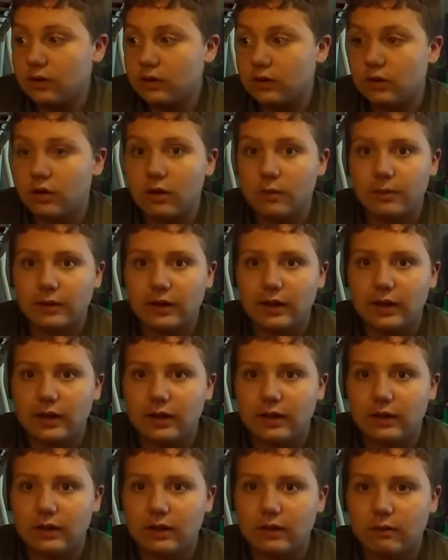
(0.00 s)

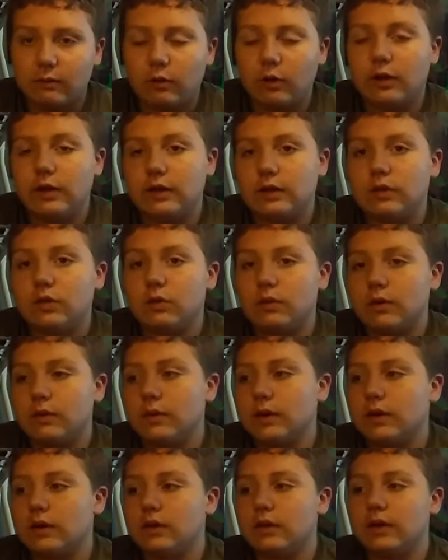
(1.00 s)
complicated. Well, it sort of
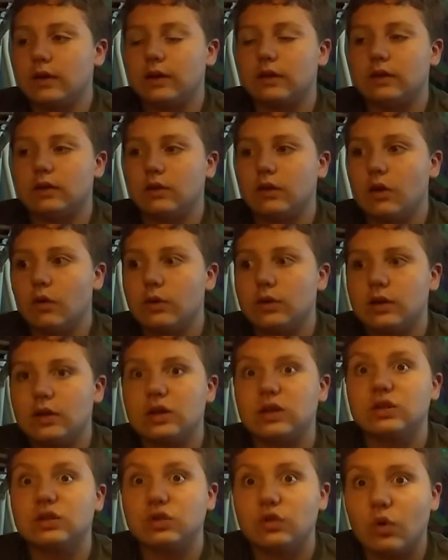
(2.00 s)
is, as going to
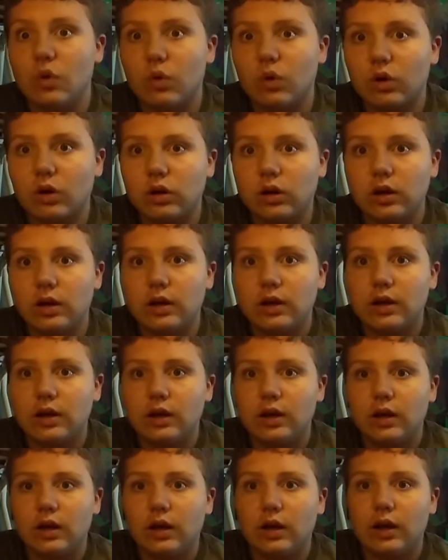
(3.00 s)
the store
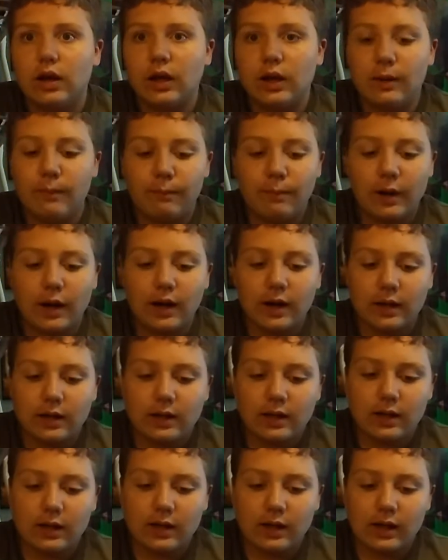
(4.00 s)
and
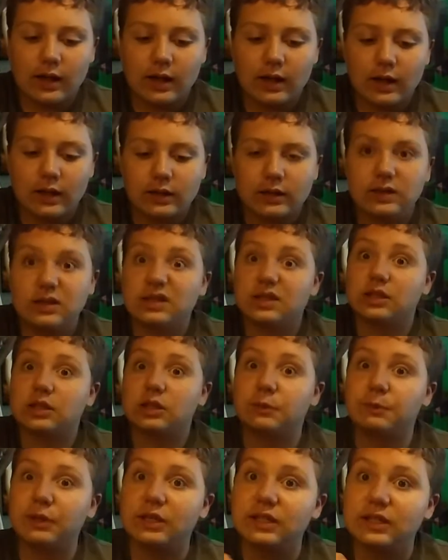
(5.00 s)
buying a
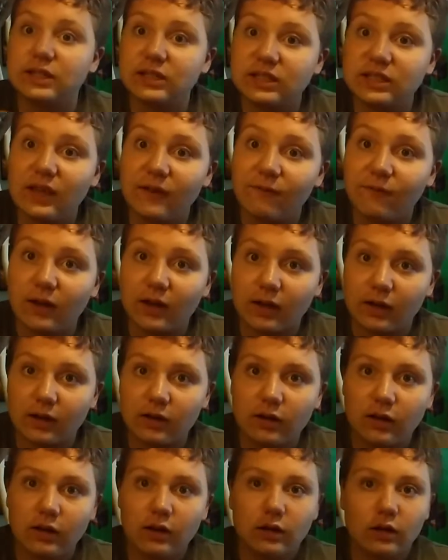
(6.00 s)

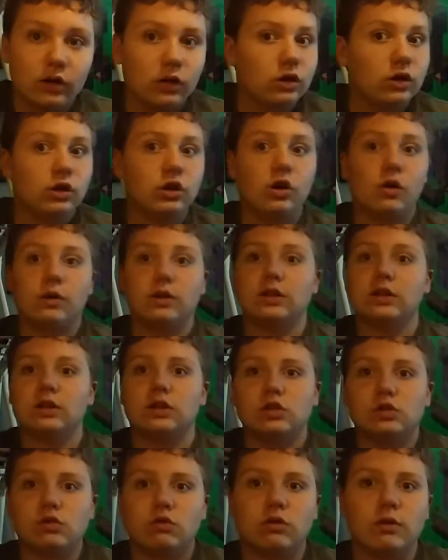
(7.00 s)
specific. Going to the
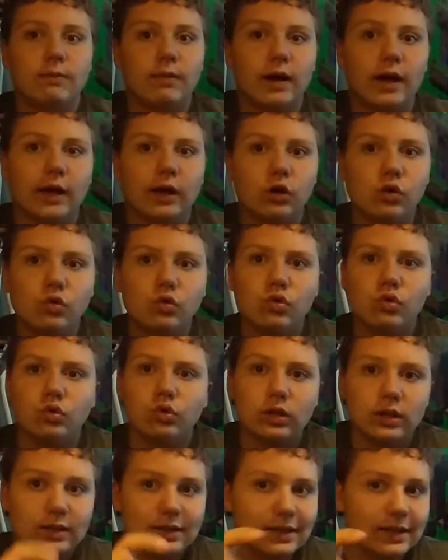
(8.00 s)
store and buying. Ooh,
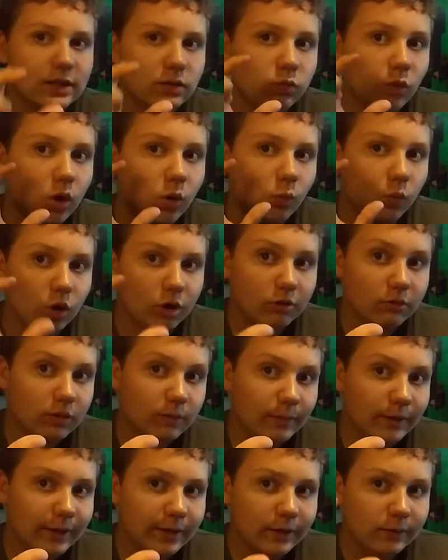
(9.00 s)
does this one work
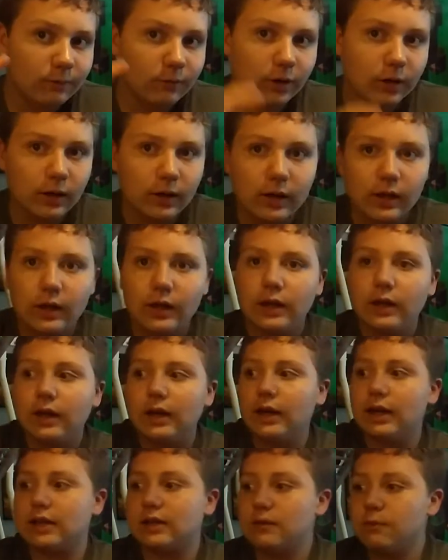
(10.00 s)
with PS1?
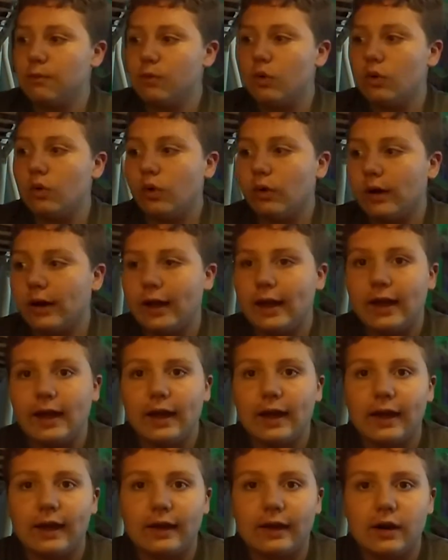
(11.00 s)
It's more
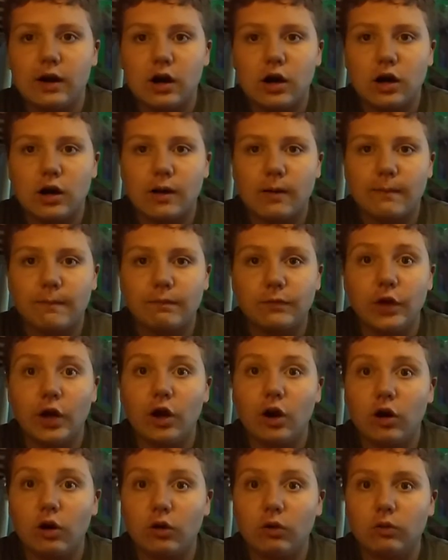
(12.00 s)
a
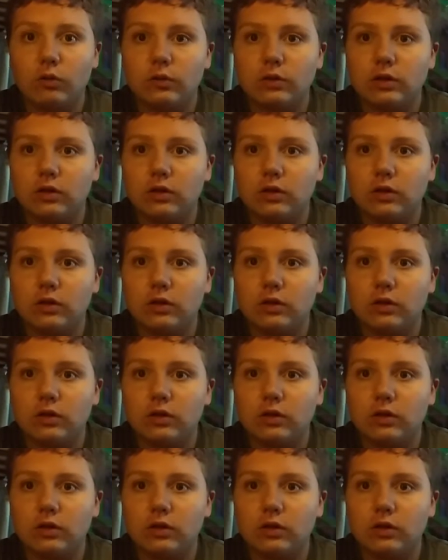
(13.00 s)
oh,